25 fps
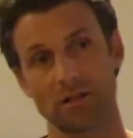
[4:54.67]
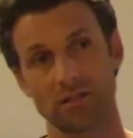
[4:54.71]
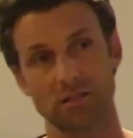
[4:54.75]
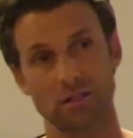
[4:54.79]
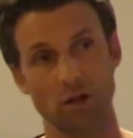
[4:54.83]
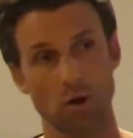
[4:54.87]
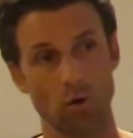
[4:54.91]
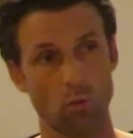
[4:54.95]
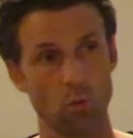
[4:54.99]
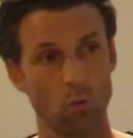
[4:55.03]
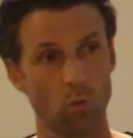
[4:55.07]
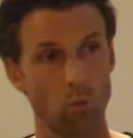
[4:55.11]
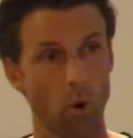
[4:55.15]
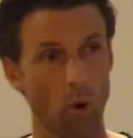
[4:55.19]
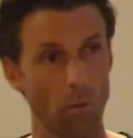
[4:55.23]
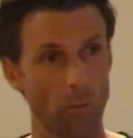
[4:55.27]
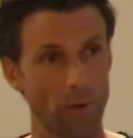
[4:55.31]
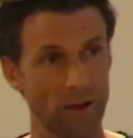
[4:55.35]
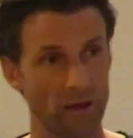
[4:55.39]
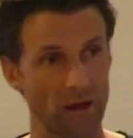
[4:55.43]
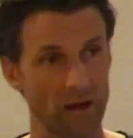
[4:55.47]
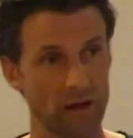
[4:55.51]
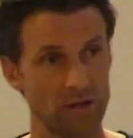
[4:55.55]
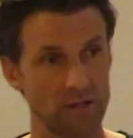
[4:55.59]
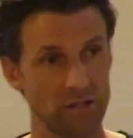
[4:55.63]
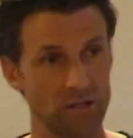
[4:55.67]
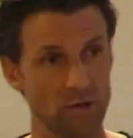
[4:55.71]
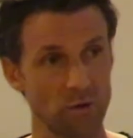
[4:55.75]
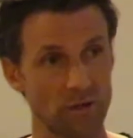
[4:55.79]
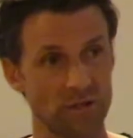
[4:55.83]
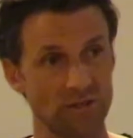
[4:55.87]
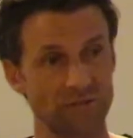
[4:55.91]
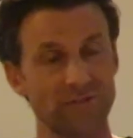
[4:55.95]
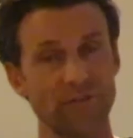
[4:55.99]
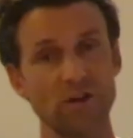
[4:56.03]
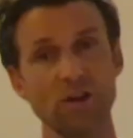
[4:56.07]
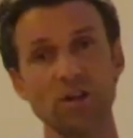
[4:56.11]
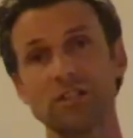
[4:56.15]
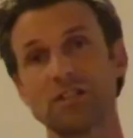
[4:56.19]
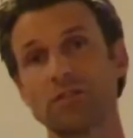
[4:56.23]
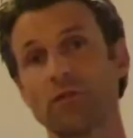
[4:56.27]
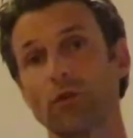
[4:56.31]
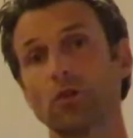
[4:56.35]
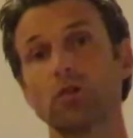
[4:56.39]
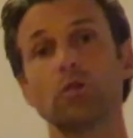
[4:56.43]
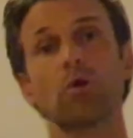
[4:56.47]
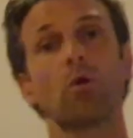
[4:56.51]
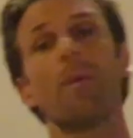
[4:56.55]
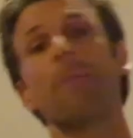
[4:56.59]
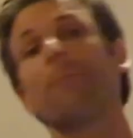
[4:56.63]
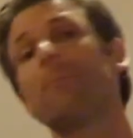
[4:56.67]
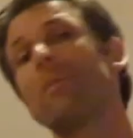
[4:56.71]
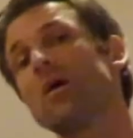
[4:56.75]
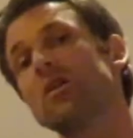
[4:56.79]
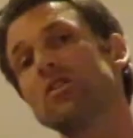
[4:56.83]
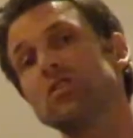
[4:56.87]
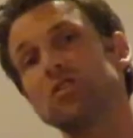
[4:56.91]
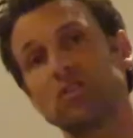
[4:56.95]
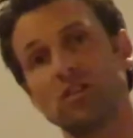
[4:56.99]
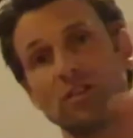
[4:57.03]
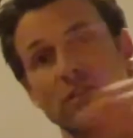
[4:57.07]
So what we're going to do is first of all do a bunch